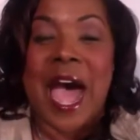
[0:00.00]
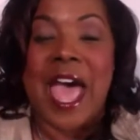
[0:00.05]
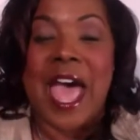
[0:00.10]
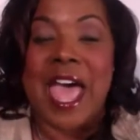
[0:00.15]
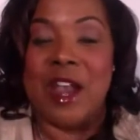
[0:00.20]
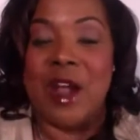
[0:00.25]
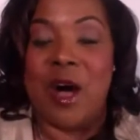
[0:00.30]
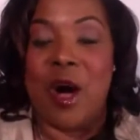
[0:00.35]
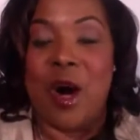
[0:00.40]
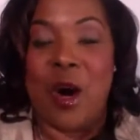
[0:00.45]

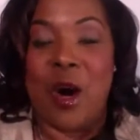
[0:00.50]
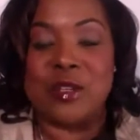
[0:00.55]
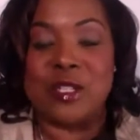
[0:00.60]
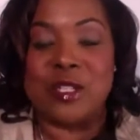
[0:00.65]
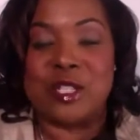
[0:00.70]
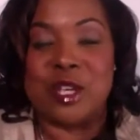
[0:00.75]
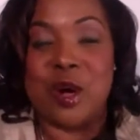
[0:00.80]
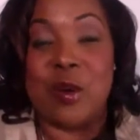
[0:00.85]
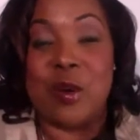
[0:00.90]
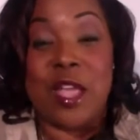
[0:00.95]
And
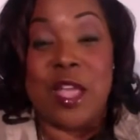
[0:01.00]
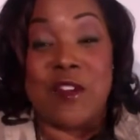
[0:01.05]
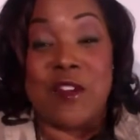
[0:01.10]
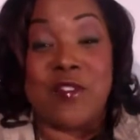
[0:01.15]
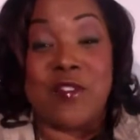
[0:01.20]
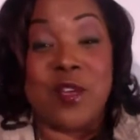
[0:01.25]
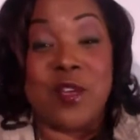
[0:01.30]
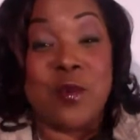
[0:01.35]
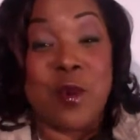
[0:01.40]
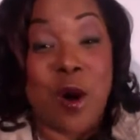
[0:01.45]
also,
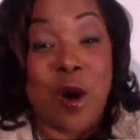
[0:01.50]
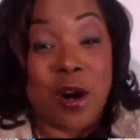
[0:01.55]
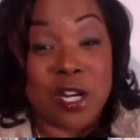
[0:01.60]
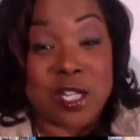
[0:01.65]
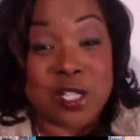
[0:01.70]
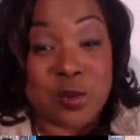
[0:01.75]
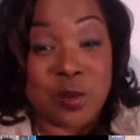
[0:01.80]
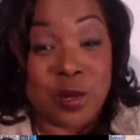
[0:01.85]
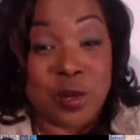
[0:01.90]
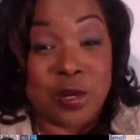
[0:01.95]
if you are
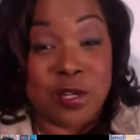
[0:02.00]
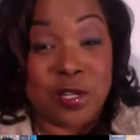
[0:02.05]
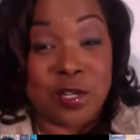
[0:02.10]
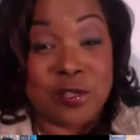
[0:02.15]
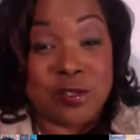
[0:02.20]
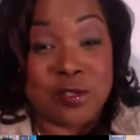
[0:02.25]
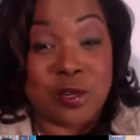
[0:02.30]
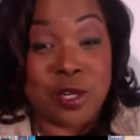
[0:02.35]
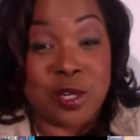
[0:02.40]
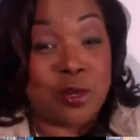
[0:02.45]
a Twitter user,